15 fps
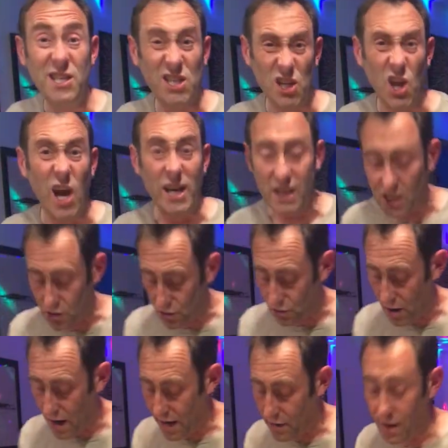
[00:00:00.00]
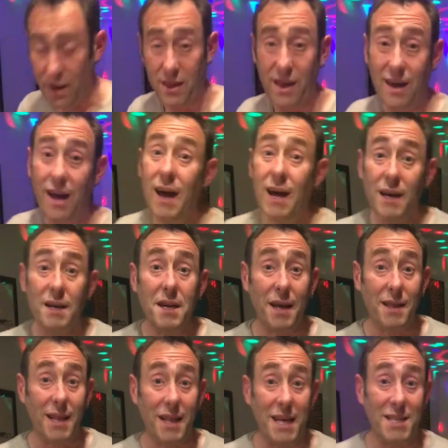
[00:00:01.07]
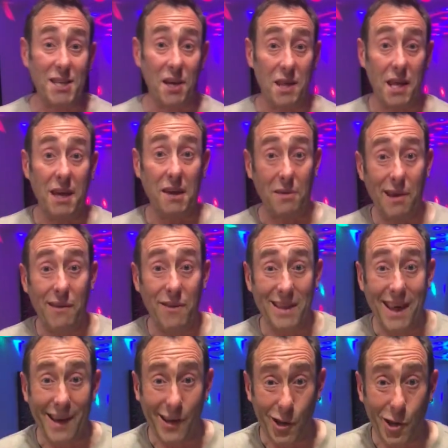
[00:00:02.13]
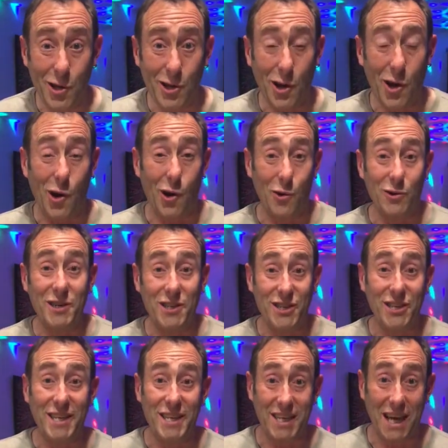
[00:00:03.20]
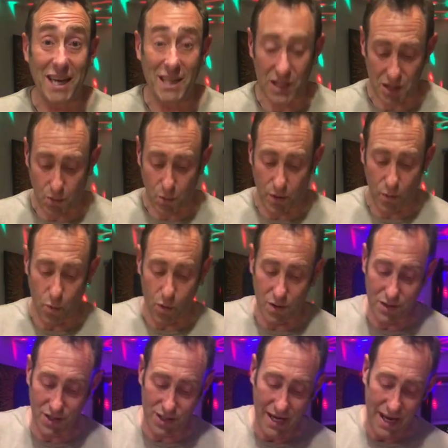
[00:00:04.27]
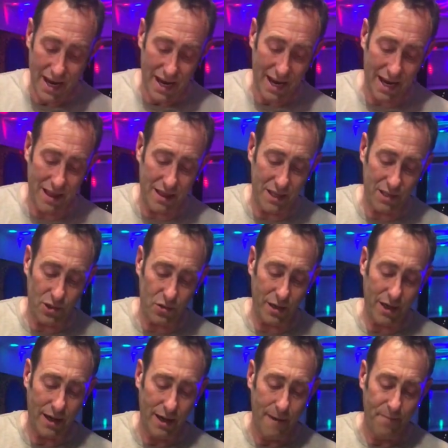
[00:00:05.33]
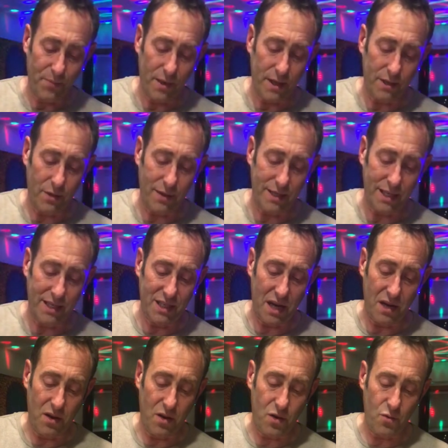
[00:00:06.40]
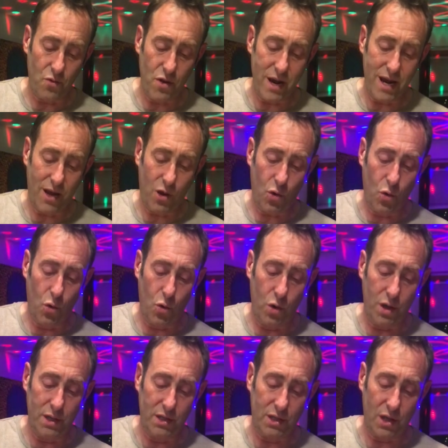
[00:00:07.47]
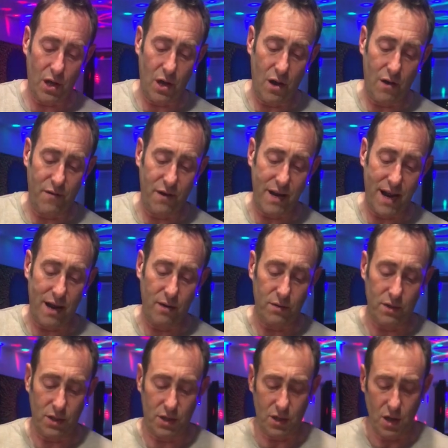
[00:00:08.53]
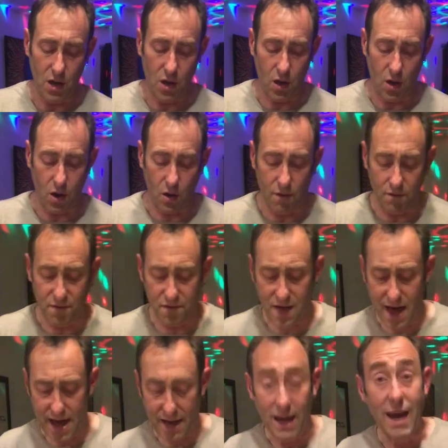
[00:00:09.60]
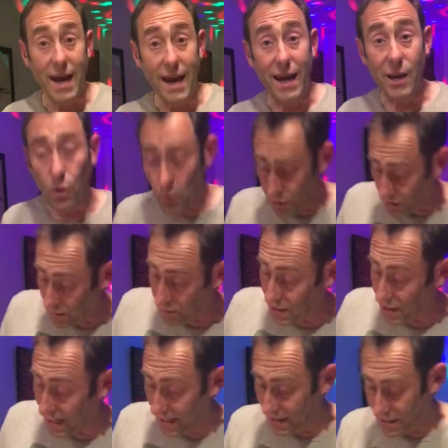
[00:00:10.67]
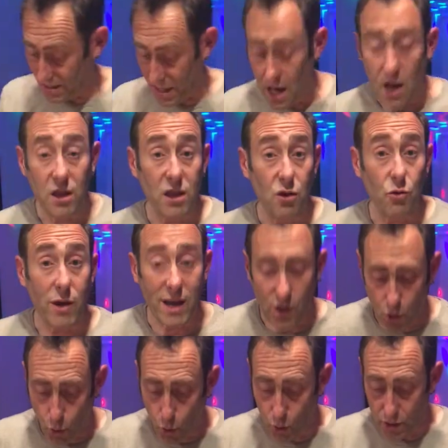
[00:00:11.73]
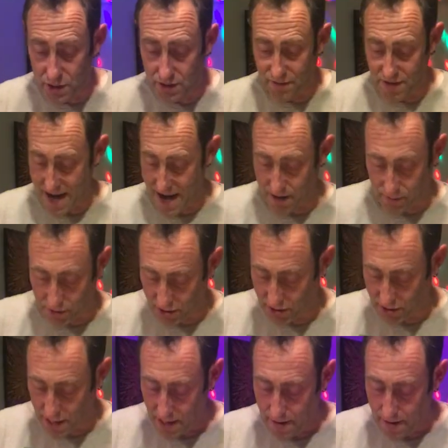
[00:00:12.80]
slightly drier, I think. Nonetheless, I think it'll give it that good orangey taste that we want in this drink. So as I said, 3/4 of an ounce of that. It also takes 3/4 of an ounce